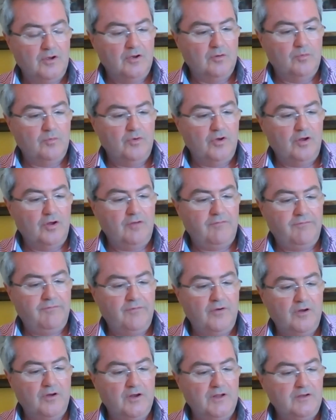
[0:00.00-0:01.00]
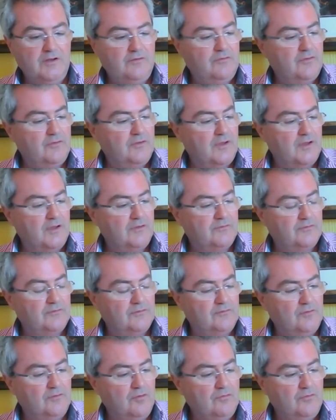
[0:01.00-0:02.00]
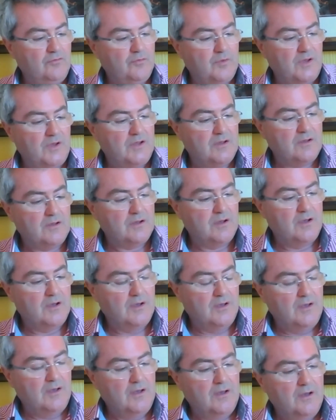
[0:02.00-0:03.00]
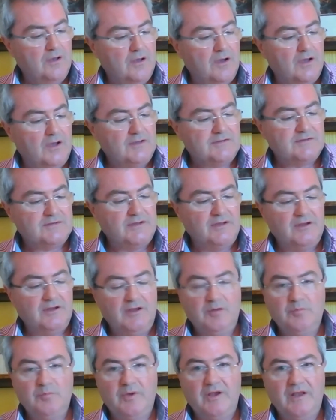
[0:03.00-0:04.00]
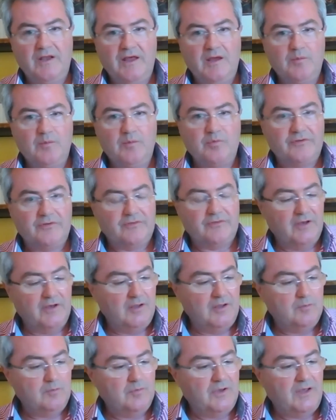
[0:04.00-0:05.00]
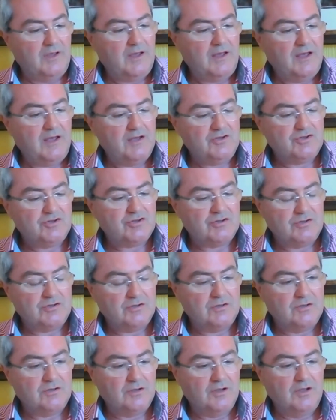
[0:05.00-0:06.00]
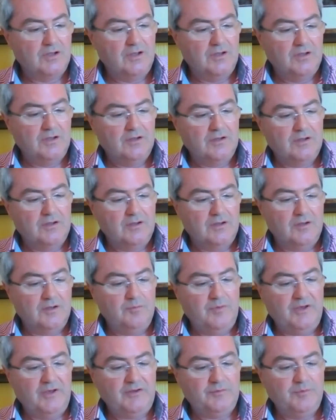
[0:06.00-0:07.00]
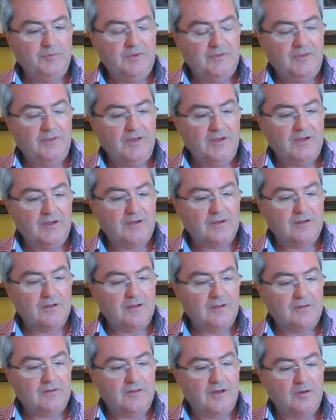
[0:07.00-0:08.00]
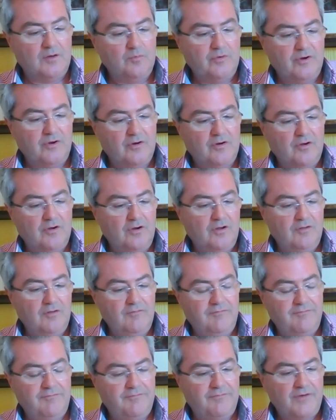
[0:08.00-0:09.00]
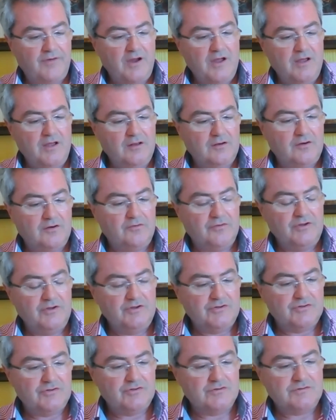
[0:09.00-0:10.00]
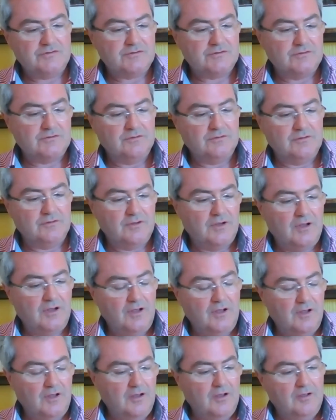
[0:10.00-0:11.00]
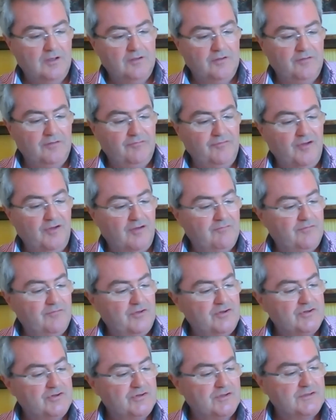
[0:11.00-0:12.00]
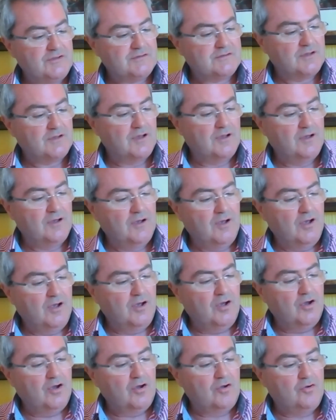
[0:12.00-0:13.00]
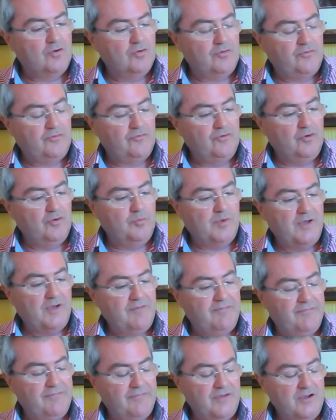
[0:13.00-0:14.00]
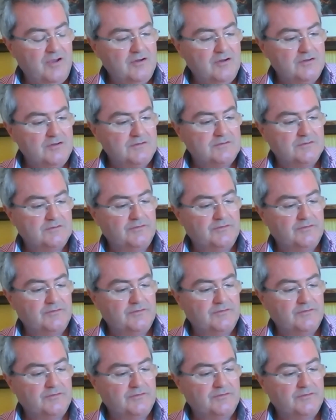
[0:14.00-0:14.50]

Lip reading: We all fall into this, don't we? I see it in my neighbours eyeing my hedge. It makes me think that we are all frail creatures, if not vicious, cut through by fears, the